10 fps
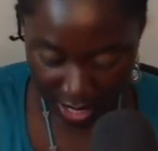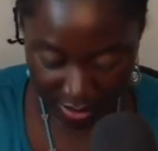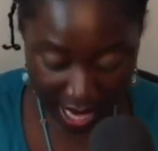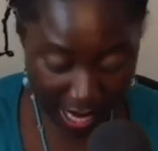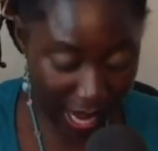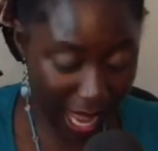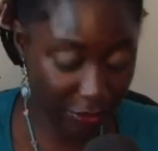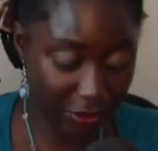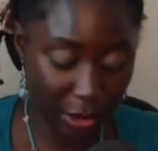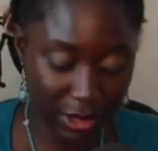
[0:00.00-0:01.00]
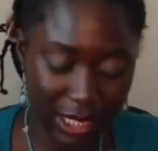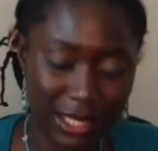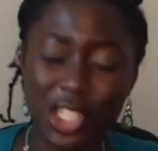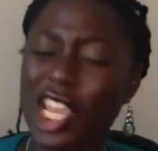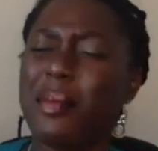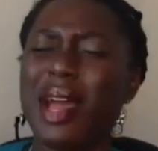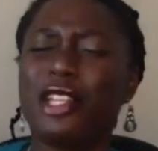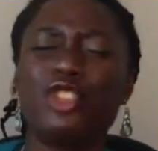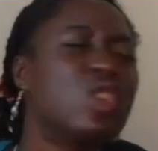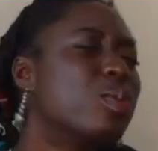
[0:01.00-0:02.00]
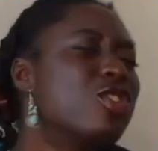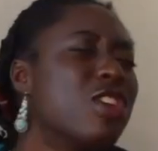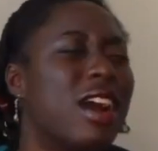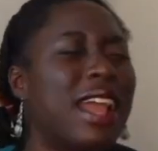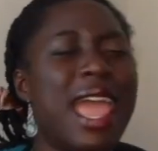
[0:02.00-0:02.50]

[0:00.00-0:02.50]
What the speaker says: Then I found this gem at Superdrug